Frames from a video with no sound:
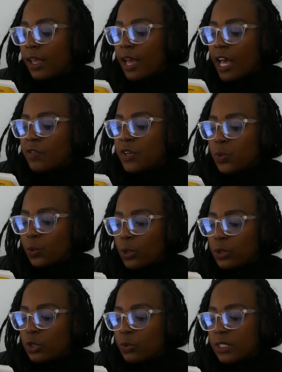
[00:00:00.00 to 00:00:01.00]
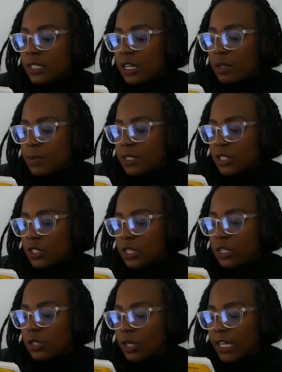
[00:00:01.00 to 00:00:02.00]
Evan rolled to a sitting position
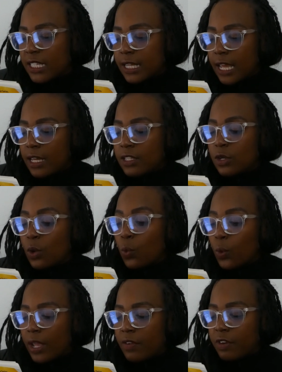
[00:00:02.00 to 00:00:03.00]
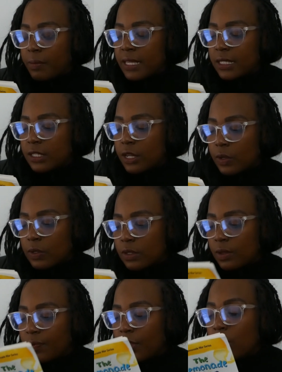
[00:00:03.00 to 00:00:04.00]
and took his hands away from his nose.